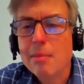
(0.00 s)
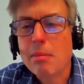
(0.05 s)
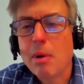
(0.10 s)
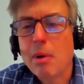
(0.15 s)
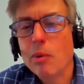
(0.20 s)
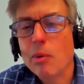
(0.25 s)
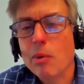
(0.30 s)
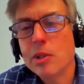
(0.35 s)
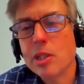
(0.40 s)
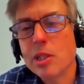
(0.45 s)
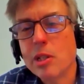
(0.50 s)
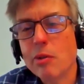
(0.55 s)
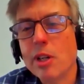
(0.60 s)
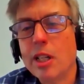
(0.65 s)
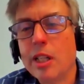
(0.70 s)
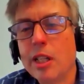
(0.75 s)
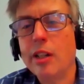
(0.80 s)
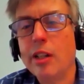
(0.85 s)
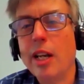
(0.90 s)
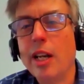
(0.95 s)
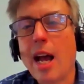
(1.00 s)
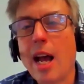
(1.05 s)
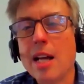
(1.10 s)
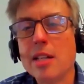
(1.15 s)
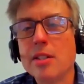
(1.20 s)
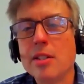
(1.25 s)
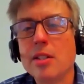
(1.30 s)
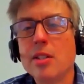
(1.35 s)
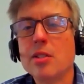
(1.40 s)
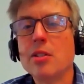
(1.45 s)
But when someone clearly
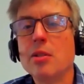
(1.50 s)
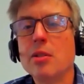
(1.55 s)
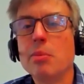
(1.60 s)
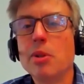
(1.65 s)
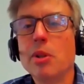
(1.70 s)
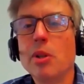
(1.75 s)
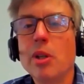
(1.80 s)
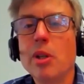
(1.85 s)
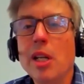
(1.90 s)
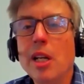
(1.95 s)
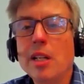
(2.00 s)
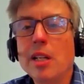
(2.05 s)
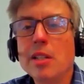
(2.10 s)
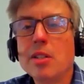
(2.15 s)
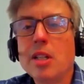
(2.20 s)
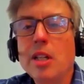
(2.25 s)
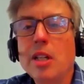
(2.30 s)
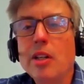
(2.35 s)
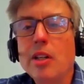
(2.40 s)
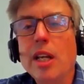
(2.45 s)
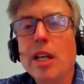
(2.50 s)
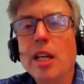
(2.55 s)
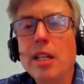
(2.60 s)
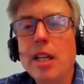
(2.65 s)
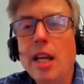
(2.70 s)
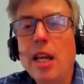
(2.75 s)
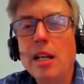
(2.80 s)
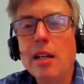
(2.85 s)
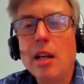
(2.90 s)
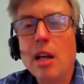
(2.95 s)
has a disability and is clearly in
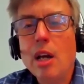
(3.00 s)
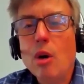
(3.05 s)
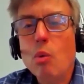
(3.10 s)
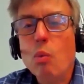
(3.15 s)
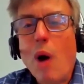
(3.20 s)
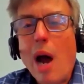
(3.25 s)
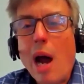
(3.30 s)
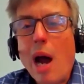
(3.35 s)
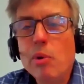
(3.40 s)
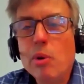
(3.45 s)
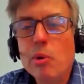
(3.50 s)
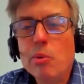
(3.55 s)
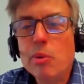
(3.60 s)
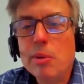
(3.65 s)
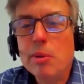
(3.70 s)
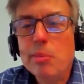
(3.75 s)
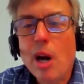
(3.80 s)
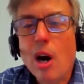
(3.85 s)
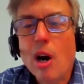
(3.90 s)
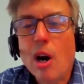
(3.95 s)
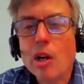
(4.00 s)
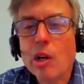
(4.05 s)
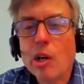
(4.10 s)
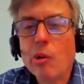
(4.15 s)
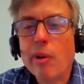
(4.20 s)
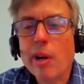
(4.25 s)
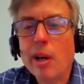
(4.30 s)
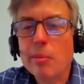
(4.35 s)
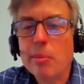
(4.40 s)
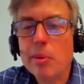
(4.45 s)
need, why would we be
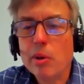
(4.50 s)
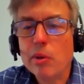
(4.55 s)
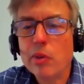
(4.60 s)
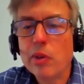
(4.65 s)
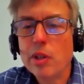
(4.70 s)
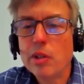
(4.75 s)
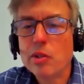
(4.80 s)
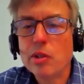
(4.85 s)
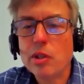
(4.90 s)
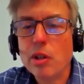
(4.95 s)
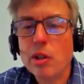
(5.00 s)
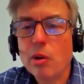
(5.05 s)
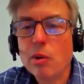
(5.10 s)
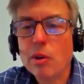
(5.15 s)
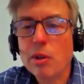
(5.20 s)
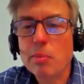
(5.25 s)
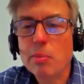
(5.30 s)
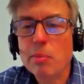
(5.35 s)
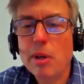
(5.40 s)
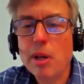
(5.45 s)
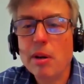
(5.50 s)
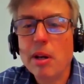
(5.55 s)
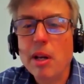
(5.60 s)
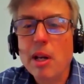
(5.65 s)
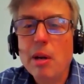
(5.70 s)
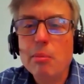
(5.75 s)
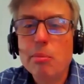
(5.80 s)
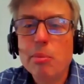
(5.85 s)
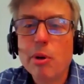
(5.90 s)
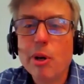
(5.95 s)
arguing about this? It'd be a
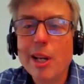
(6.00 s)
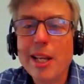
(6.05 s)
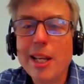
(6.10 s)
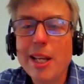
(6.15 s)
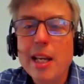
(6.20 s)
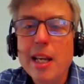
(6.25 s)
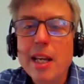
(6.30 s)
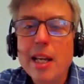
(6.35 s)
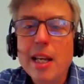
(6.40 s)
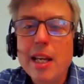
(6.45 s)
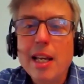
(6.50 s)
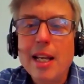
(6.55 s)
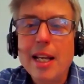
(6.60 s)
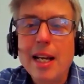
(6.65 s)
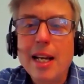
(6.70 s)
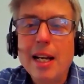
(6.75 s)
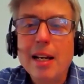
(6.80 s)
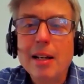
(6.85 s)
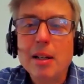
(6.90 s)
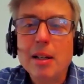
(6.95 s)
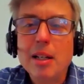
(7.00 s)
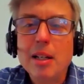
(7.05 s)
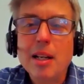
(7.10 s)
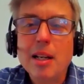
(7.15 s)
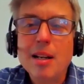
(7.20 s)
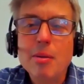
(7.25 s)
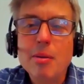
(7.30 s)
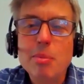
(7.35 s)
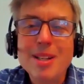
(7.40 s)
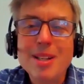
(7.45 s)
pretty,
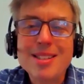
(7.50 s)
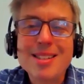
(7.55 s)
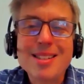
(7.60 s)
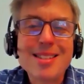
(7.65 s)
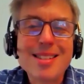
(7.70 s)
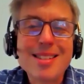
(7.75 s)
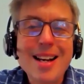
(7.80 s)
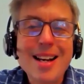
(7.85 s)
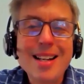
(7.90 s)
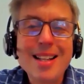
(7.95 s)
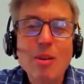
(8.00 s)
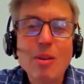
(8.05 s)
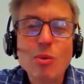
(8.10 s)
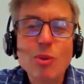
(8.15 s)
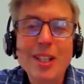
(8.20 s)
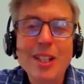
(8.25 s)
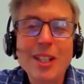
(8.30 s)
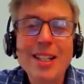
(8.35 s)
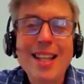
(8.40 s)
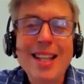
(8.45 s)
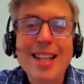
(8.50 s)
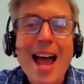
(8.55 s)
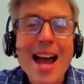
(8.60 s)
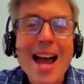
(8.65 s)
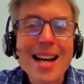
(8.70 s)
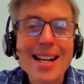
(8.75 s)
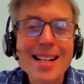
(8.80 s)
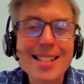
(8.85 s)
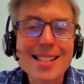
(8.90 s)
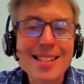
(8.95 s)
it'd be a society that really
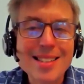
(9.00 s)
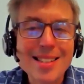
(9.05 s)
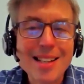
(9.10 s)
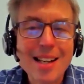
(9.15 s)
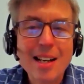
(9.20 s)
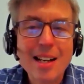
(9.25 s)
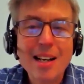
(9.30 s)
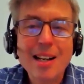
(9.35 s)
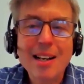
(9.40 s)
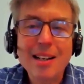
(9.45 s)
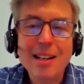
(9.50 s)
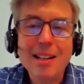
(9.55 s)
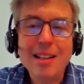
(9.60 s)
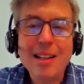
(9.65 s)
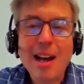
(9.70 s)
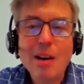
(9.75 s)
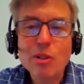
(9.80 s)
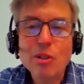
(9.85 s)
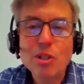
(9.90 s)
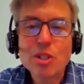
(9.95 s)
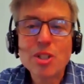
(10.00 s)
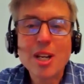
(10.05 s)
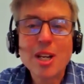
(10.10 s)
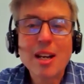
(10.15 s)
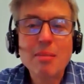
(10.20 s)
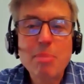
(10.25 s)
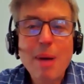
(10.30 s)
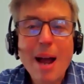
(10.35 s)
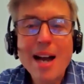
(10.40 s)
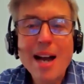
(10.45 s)
lacks, how would you say,
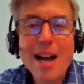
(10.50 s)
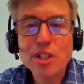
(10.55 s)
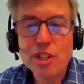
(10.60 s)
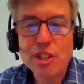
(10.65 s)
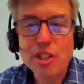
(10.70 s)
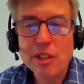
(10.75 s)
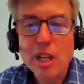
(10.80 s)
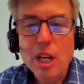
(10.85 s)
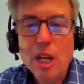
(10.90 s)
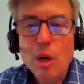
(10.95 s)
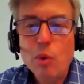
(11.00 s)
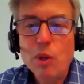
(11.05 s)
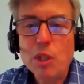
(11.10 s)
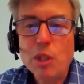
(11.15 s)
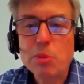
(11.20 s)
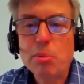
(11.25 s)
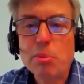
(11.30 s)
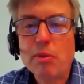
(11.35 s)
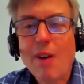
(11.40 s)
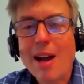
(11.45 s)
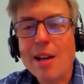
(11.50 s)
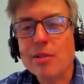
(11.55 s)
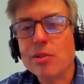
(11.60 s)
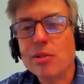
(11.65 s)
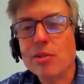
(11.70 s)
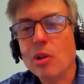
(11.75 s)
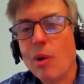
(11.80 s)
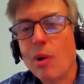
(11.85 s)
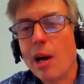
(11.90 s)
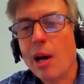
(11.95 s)
compassion, which provides
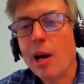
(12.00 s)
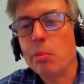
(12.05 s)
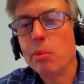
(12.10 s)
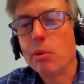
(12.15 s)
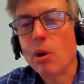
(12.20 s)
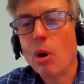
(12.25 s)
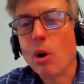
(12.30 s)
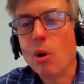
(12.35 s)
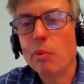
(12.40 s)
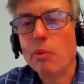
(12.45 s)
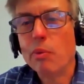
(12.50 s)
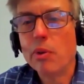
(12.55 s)
no help or hope